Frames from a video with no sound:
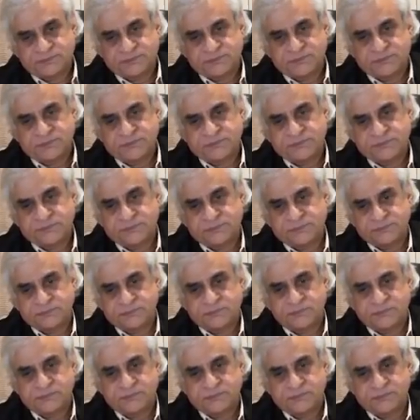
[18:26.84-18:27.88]

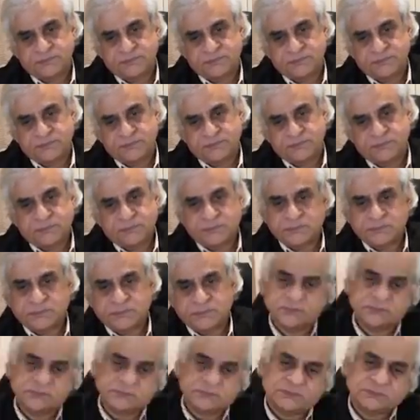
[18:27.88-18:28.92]

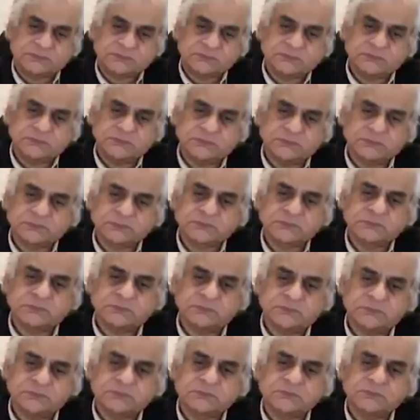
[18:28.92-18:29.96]

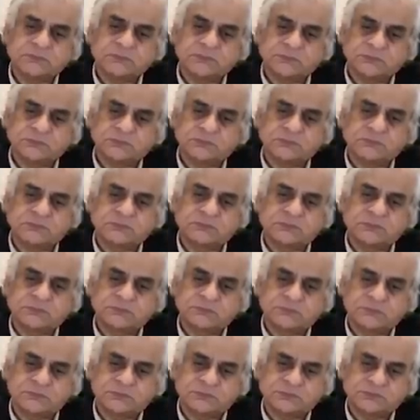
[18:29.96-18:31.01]

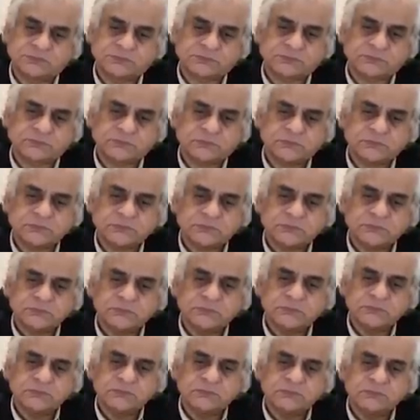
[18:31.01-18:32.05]

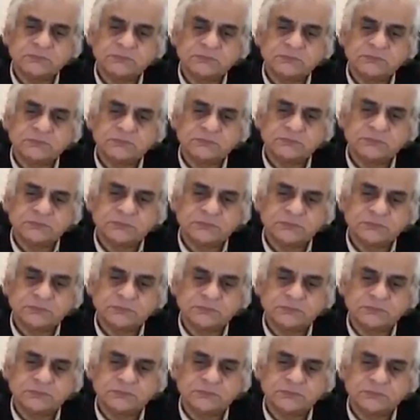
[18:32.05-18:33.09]

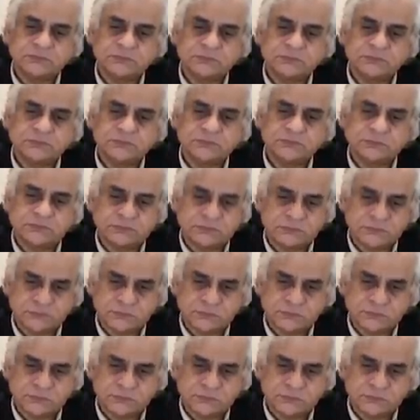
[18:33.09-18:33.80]
(silent)